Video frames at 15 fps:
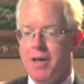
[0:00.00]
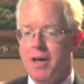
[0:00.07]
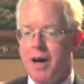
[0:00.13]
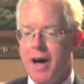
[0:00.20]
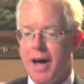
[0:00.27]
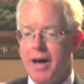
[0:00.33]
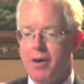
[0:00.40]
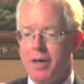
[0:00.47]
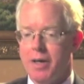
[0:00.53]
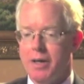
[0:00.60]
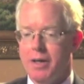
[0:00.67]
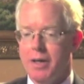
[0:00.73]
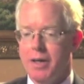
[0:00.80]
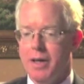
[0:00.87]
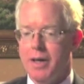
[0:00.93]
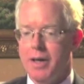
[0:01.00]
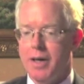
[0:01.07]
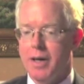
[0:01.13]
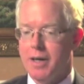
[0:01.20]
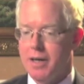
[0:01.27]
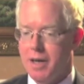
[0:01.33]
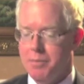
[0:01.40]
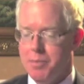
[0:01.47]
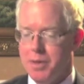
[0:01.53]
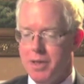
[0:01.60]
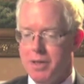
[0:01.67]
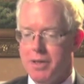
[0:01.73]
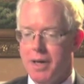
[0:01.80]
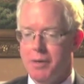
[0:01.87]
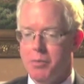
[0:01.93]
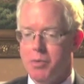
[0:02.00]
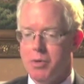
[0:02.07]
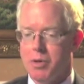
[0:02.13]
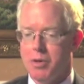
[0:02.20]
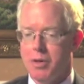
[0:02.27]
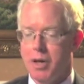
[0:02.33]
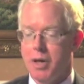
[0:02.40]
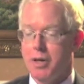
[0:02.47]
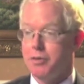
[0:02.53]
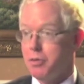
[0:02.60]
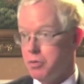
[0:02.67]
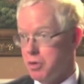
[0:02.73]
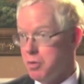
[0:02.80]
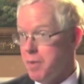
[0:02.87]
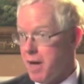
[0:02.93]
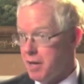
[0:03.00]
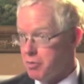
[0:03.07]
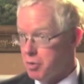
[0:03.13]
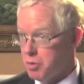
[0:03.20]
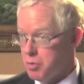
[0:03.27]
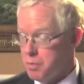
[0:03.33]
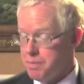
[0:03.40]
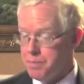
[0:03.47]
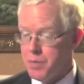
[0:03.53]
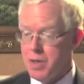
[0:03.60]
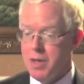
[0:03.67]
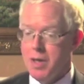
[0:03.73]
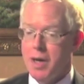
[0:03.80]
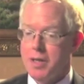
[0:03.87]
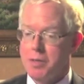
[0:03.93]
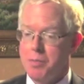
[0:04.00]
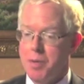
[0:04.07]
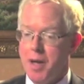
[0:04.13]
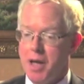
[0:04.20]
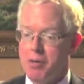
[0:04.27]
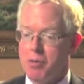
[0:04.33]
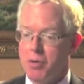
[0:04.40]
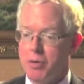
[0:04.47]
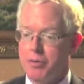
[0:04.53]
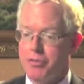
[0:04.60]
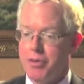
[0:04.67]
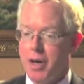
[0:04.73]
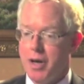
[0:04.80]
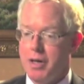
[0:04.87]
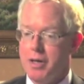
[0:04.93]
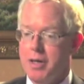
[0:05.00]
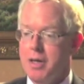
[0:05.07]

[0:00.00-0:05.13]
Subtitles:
hiring a company that will do their payroll, and the payroll is done